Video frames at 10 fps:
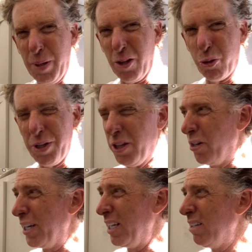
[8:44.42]
About three
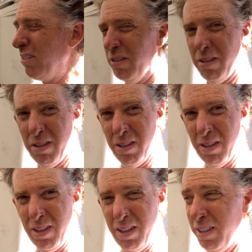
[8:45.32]
thirty,
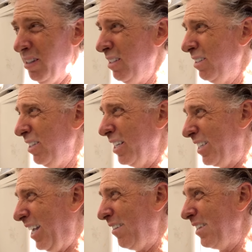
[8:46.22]

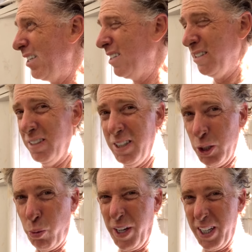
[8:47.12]
and Kathy
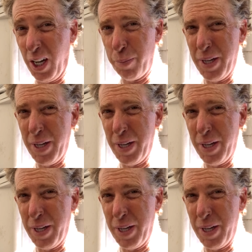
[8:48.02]
is working on a